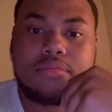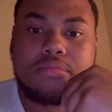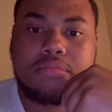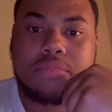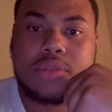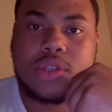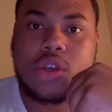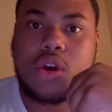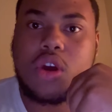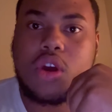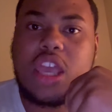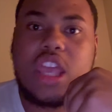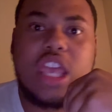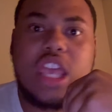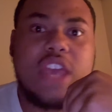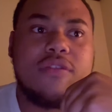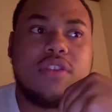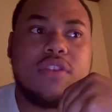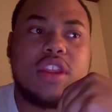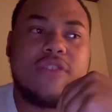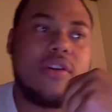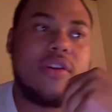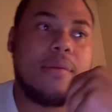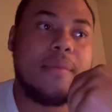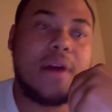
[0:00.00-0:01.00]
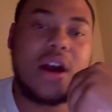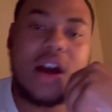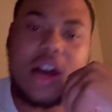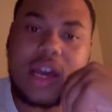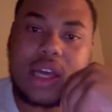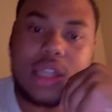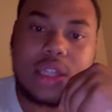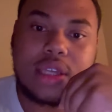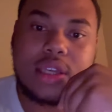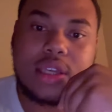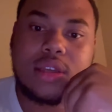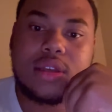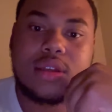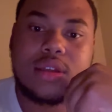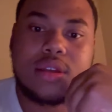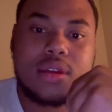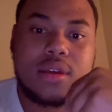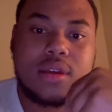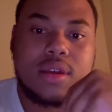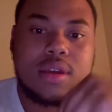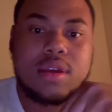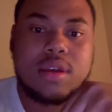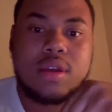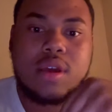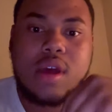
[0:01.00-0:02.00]
So even if I'm ugly,
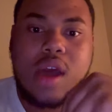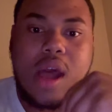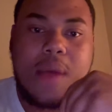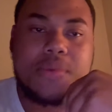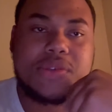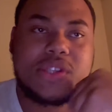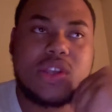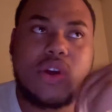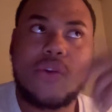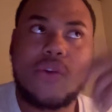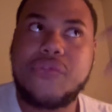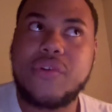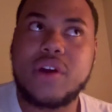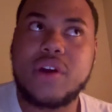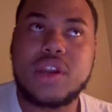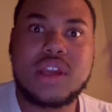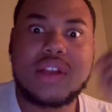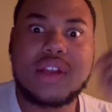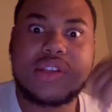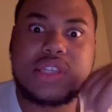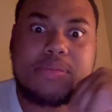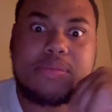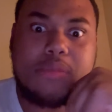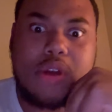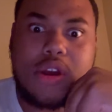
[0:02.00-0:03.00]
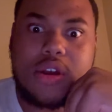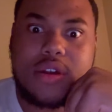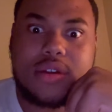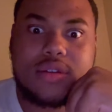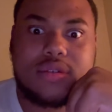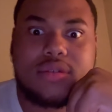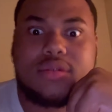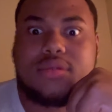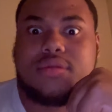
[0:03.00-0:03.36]
I'm still funny and smart.